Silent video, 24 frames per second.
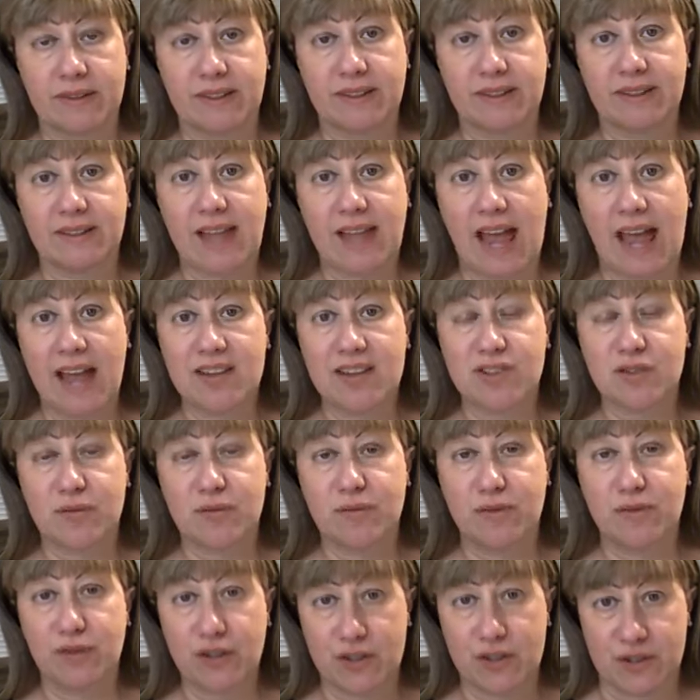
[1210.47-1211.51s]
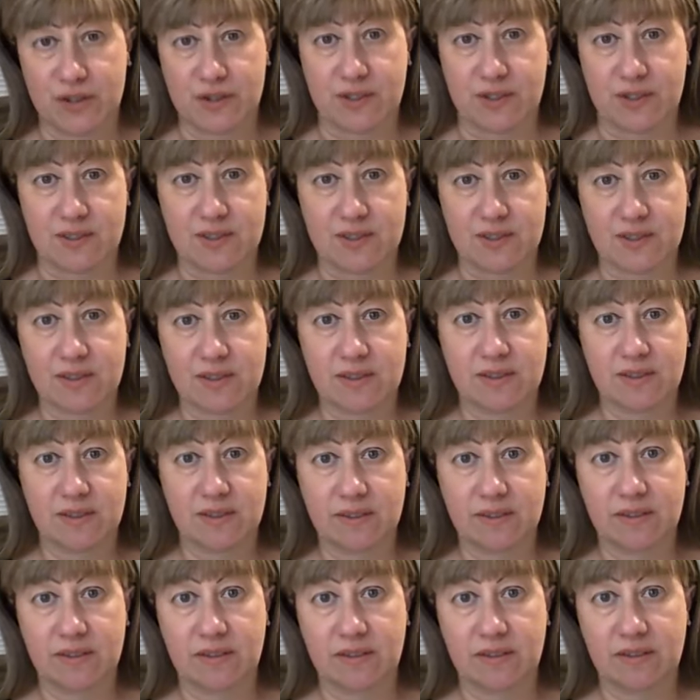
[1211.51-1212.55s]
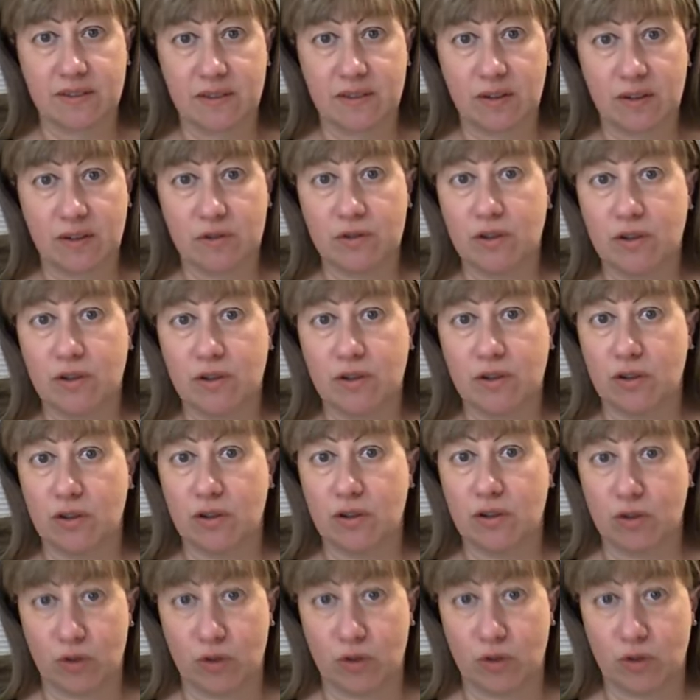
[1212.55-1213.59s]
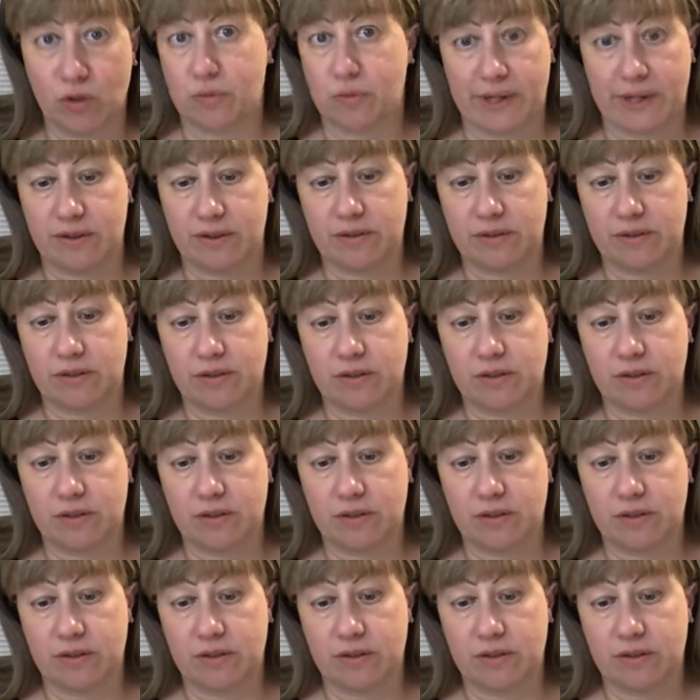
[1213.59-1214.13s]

the last verses of the Lord's Prayer.